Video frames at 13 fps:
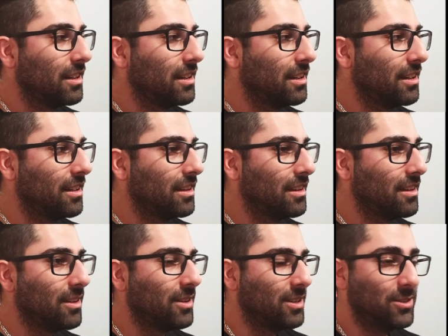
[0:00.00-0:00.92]

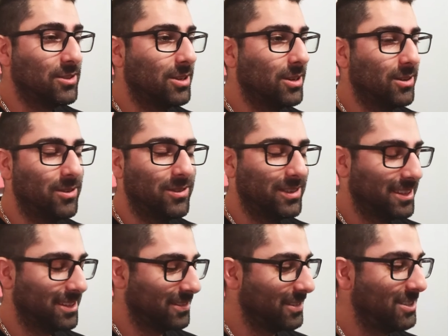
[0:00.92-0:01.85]
and
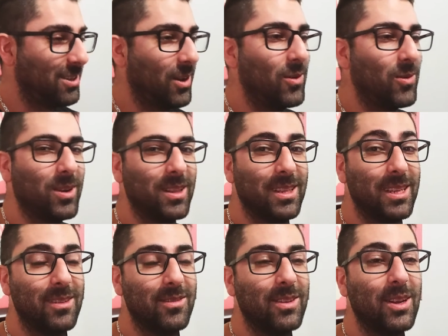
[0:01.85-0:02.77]
we saw one
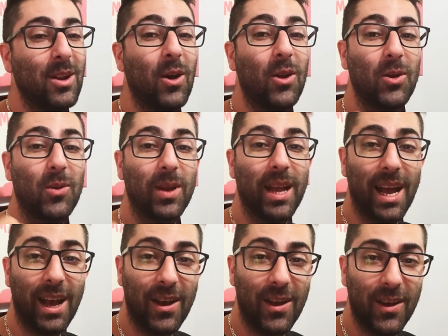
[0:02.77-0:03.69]
leave, and then on our way
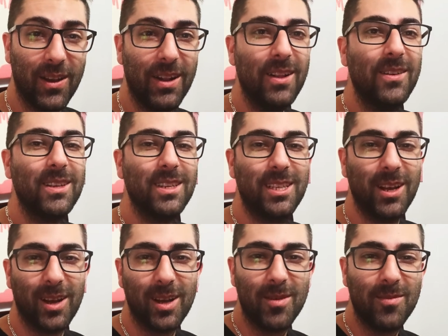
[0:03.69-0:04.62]
out, we
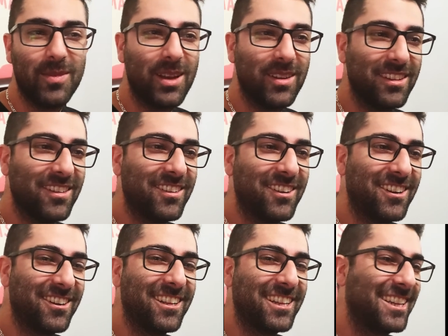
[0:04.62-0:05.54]
saw him down the
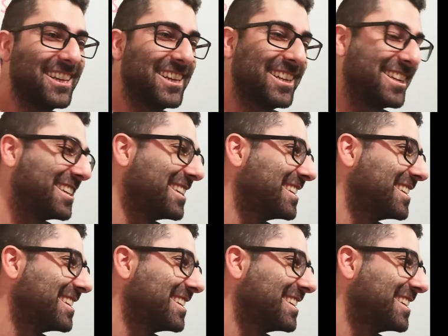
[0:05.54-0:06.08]
road again.